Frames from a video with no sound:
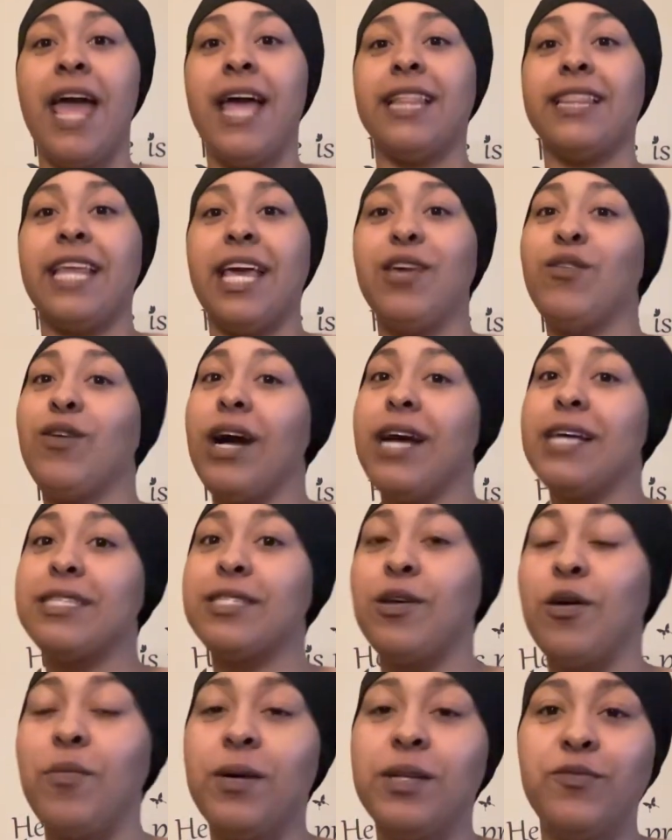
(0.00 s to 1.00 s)
thank you guys
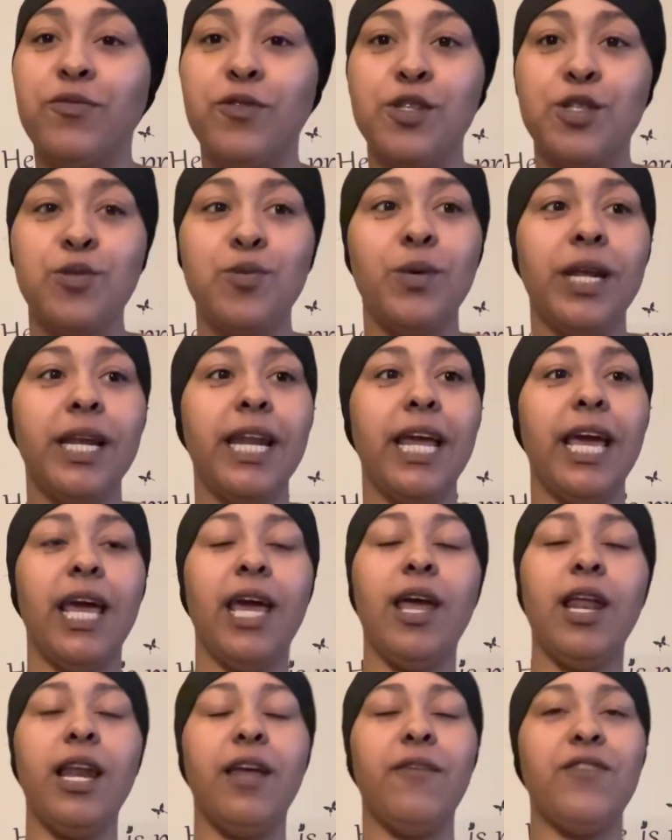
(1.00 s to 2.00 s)
so much for tuning
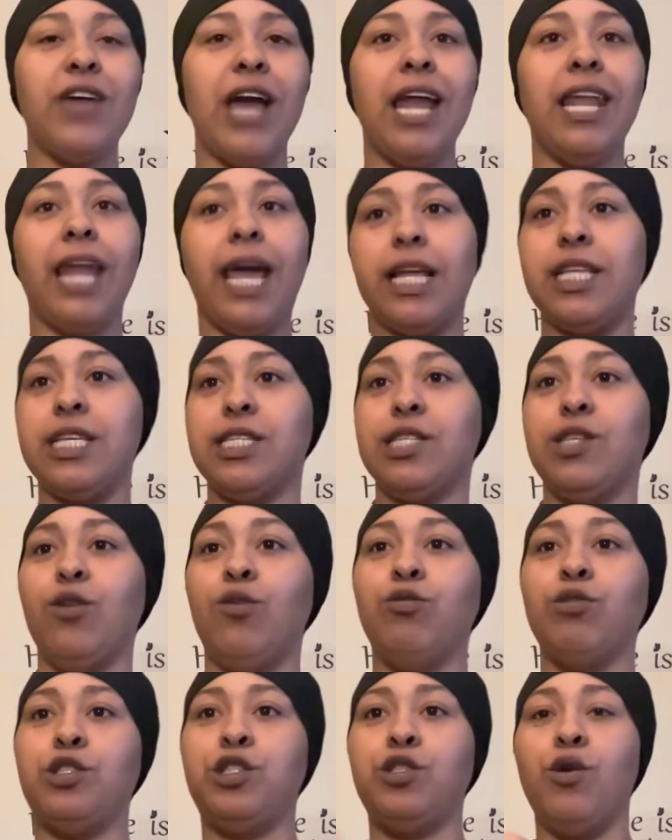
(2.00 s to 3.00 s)
in. If y'all like this
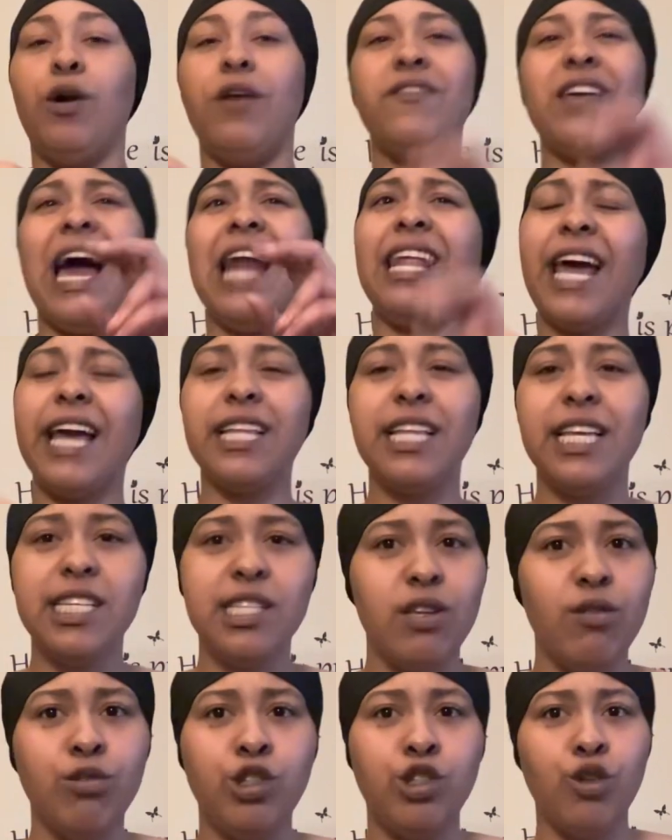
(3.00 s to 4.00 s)
little short, if y'all like these
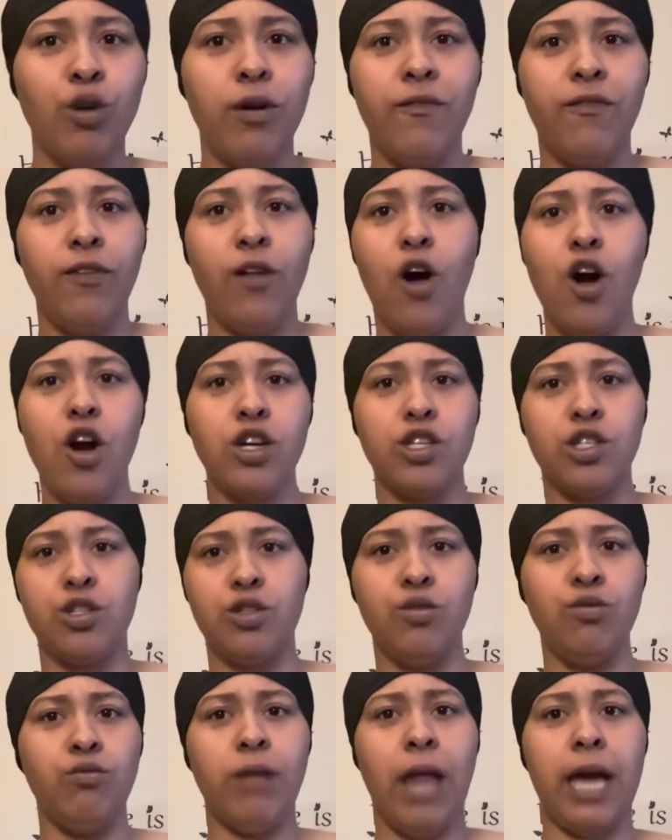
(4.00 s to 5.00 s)
little short vlogs
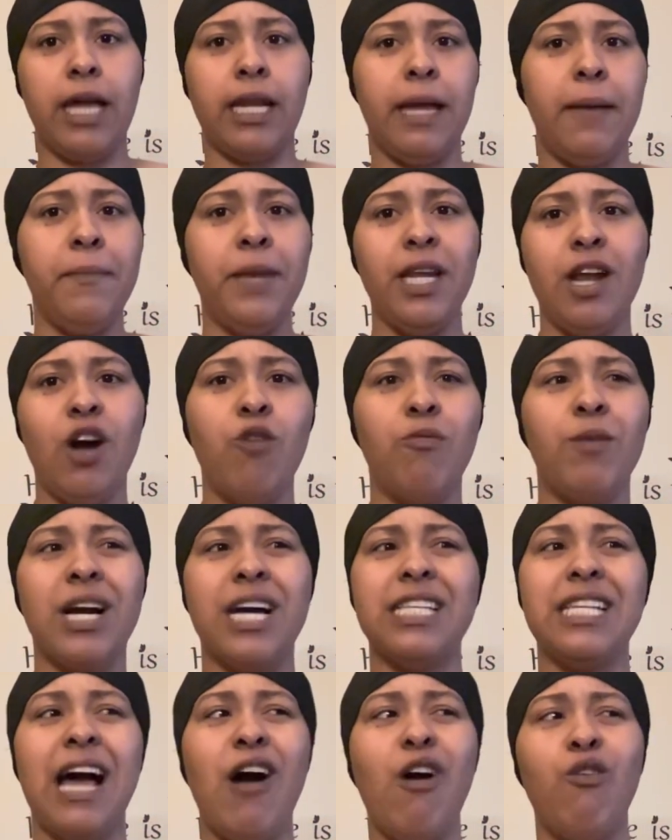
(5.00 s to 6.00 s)
too, like, let me know,
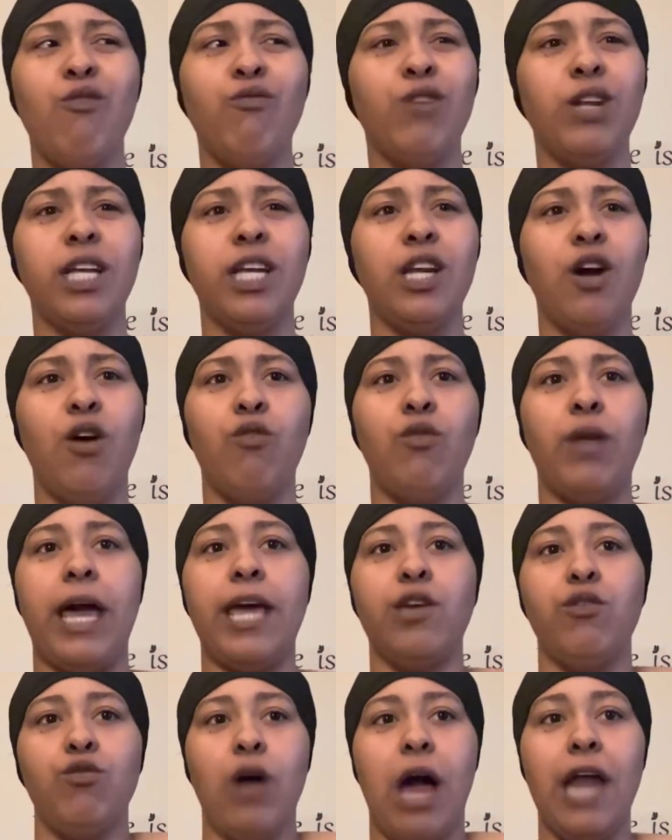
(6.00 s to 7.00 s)
because I don't really know.
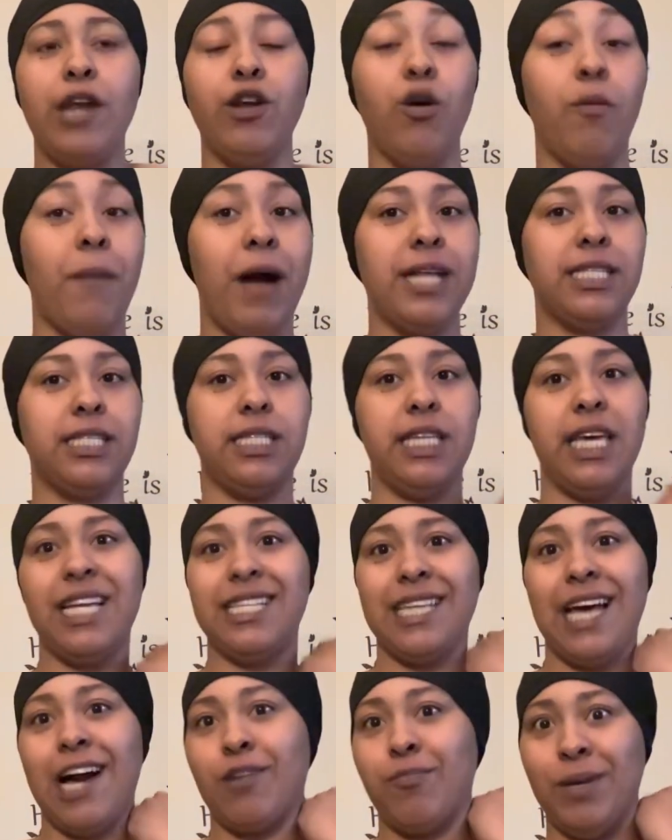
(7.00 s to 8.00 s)
Like, you know, I know my
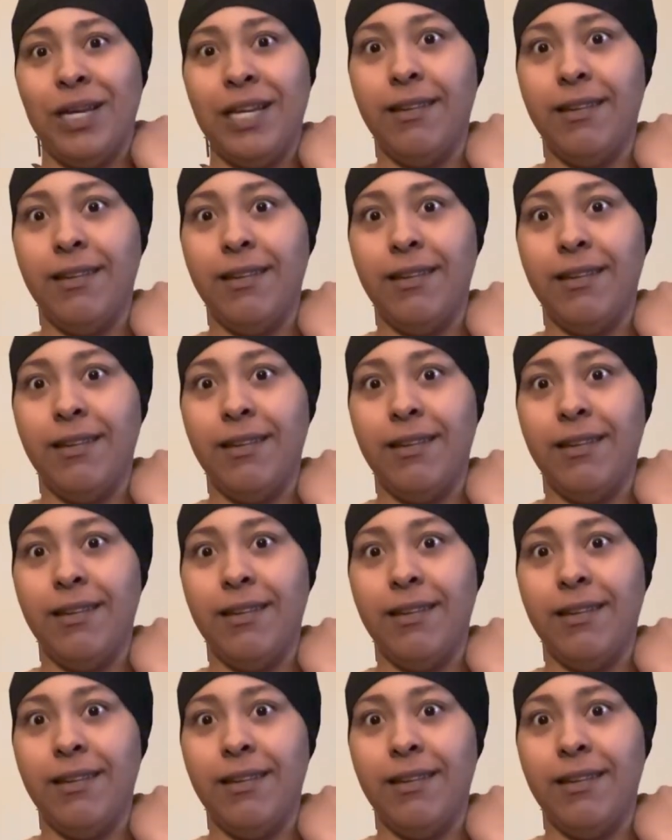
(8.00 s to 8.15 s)
TikTok be